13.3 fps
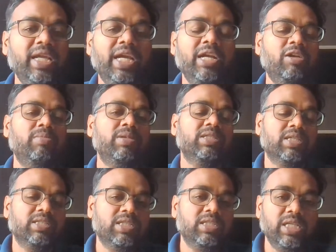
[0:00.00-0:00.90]
kind of
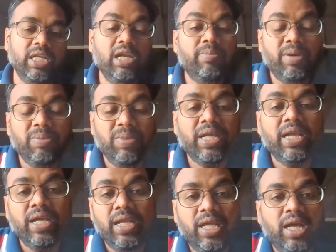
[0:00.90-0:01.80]
discussions in a public
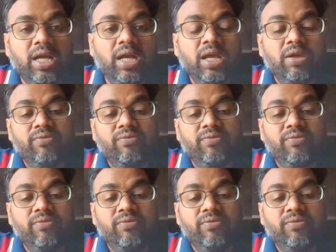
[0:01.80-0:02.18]
area